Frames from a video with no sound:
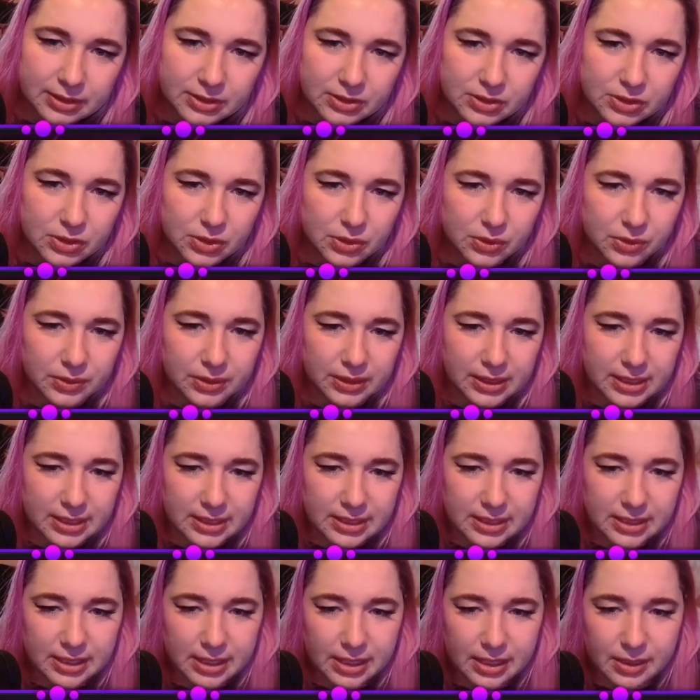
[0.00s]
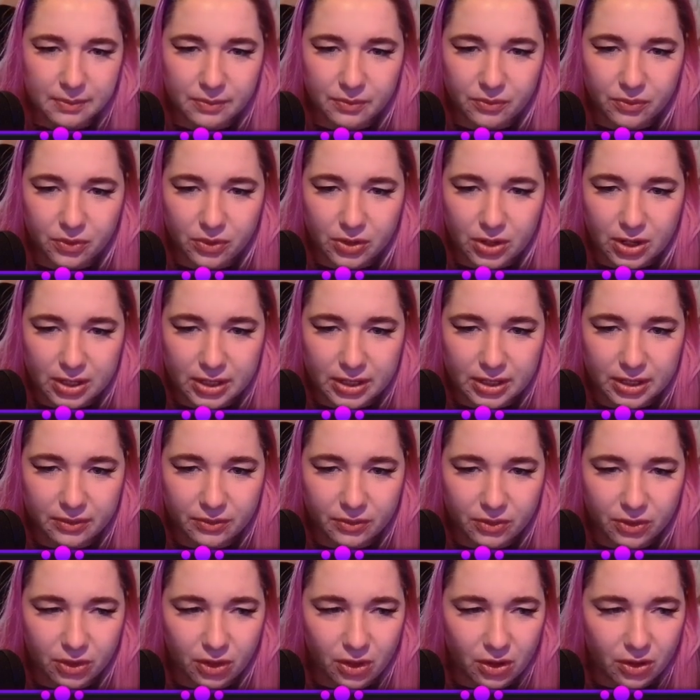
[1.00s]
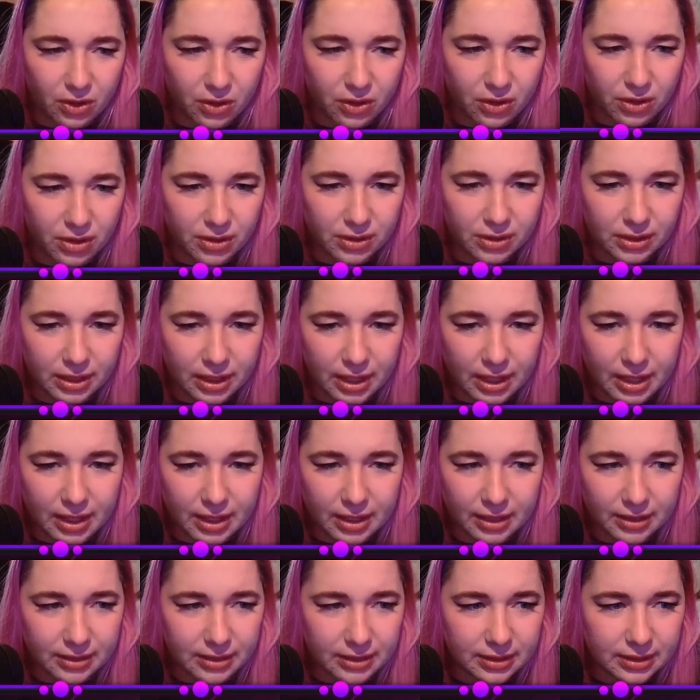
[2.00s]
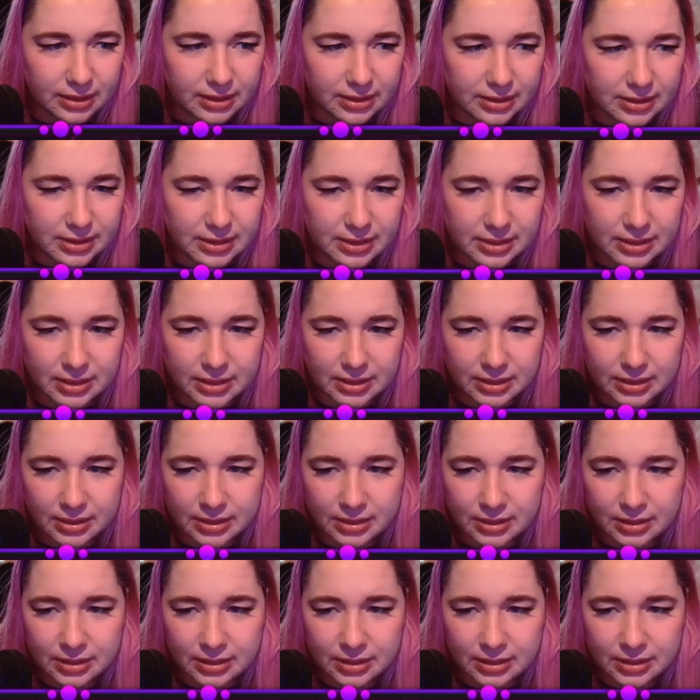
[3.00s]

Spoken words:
So let him run along and let's...